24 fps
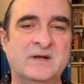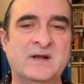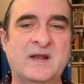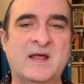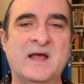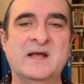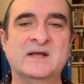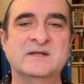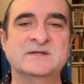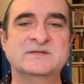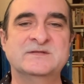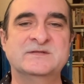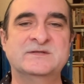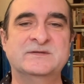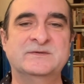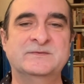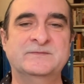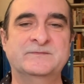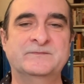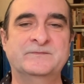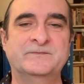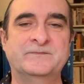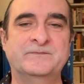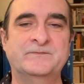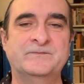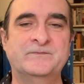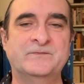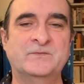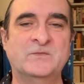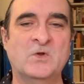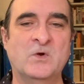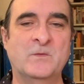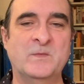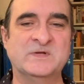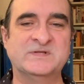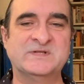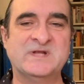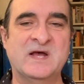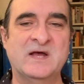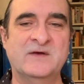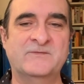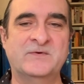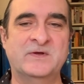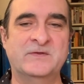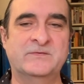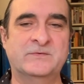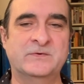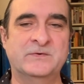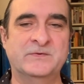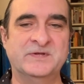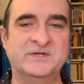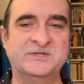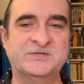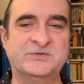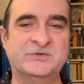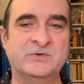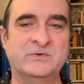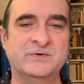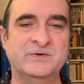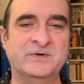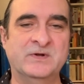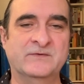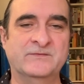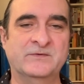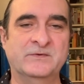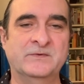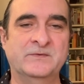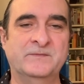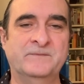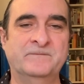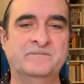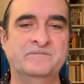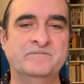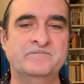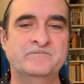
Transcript: last, almost halfway through this short novel,